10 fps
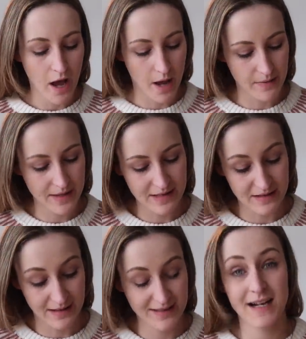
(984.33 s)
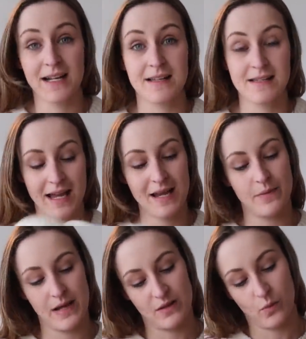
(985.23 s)
Um, this is exactly the same,
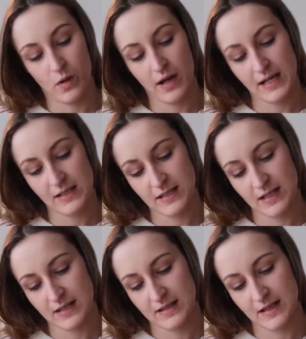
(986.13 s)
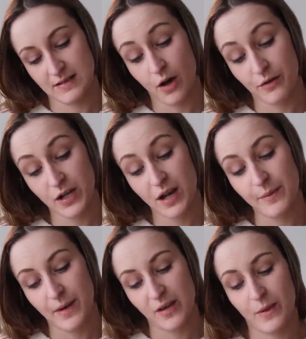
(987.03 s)
but in the white. This is, oh, the color,
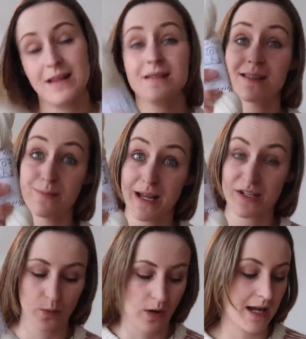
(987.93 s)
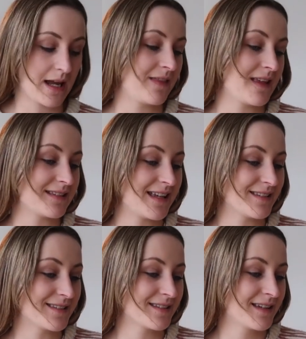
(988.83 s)
by the way, this is splashed white and this
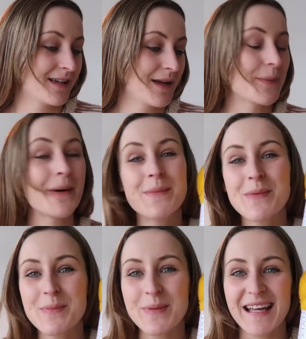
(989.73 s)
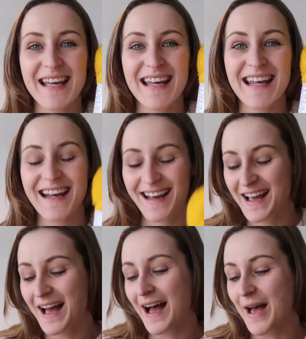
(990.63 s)
is bumblebee.
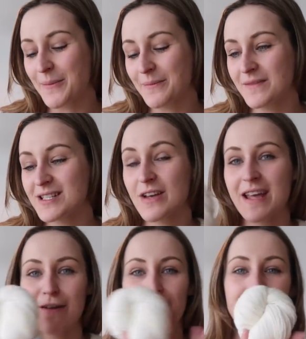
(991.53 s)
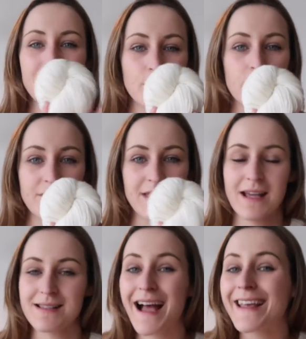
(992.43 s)
Um, so yeah, if I need more of
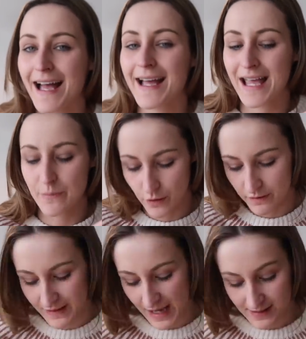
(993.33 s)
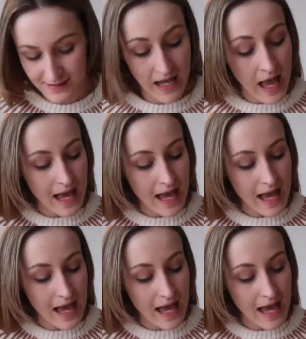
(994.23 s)
this, I can get more of this.